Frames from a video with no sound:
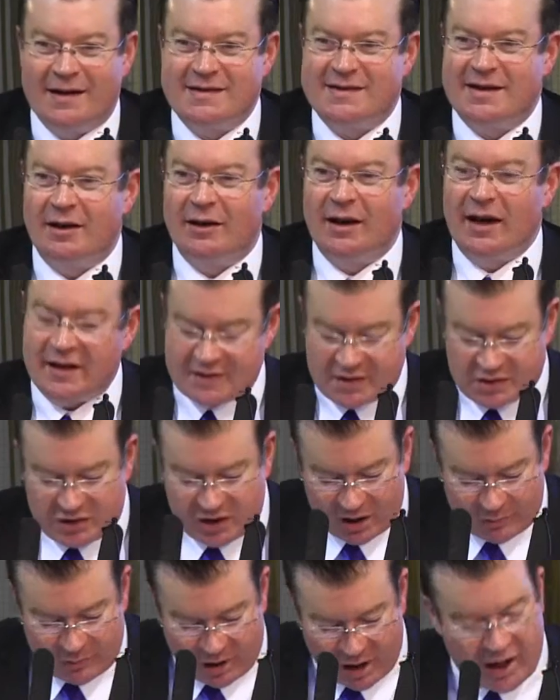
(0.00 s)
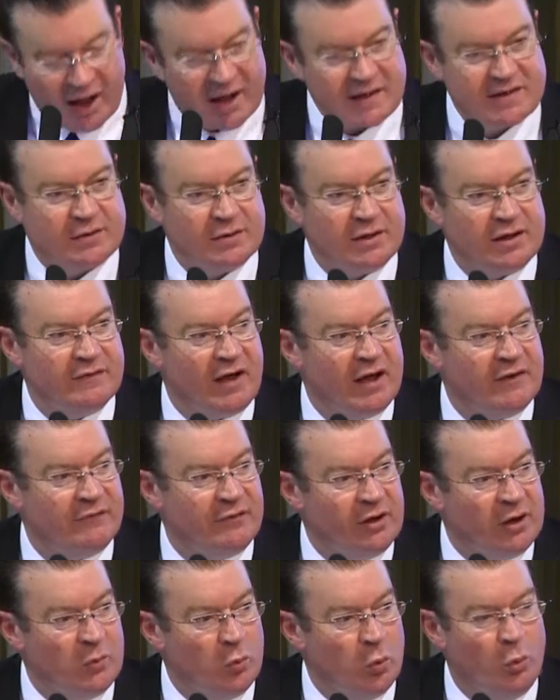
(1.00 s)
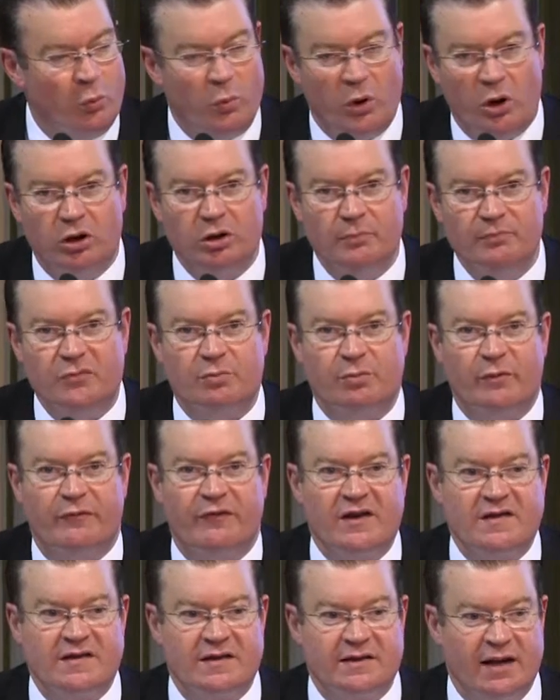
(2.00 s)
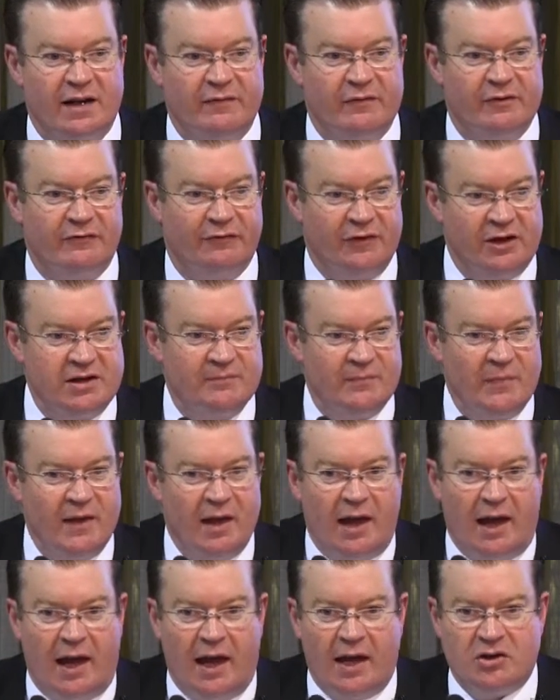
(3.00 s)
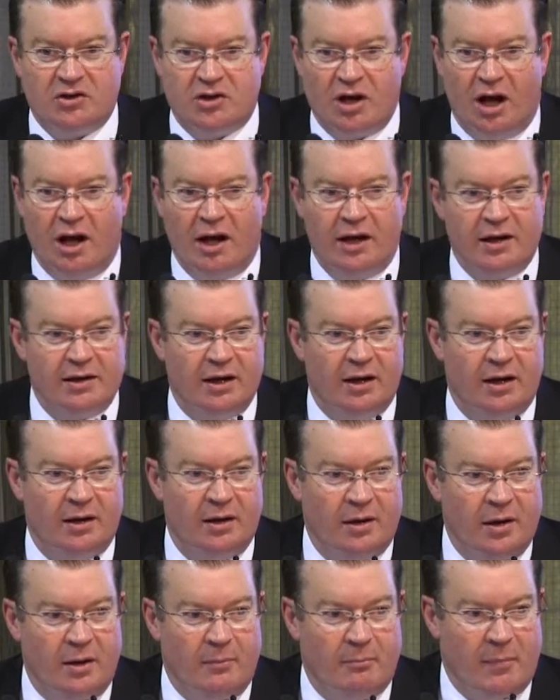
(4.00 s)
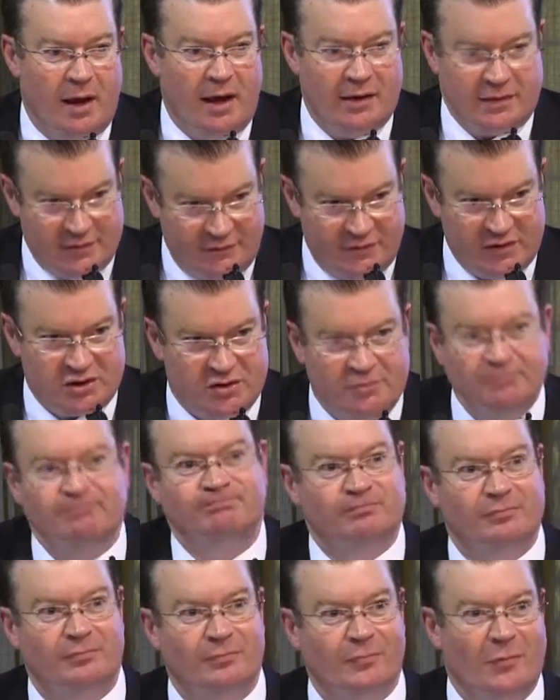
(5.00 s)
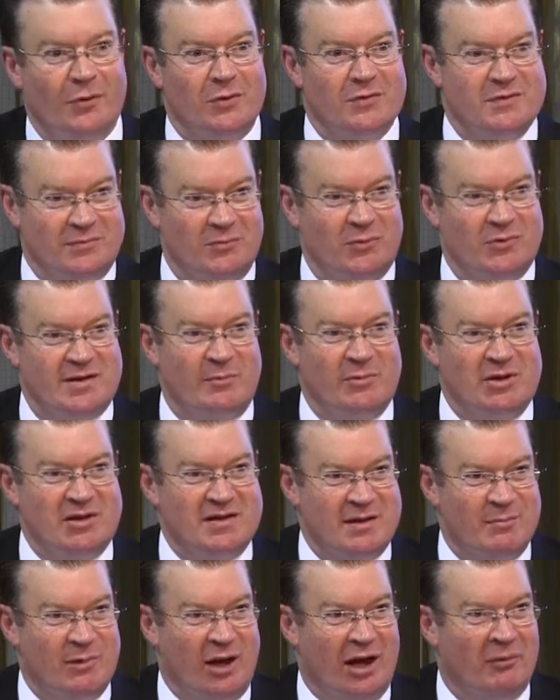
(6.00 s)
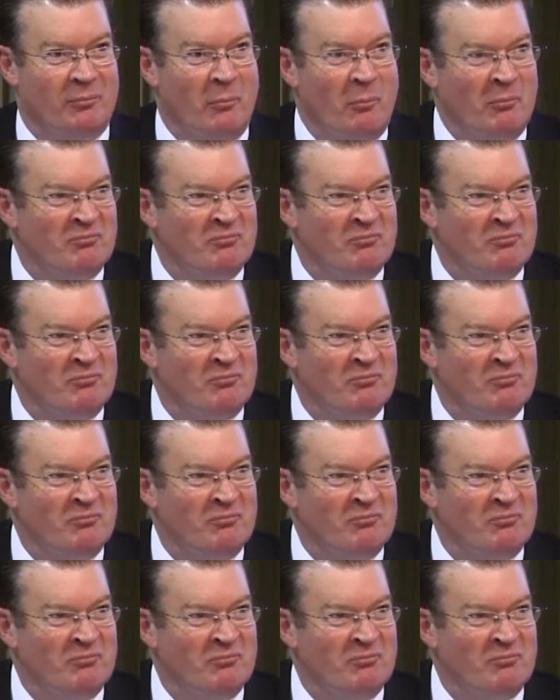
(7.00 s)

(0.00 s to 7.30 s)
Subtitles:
So, ladies and gentlemen, I'd ask you to give a very warm welcome to Professor David Flint and Jai Martinovich. Something similar.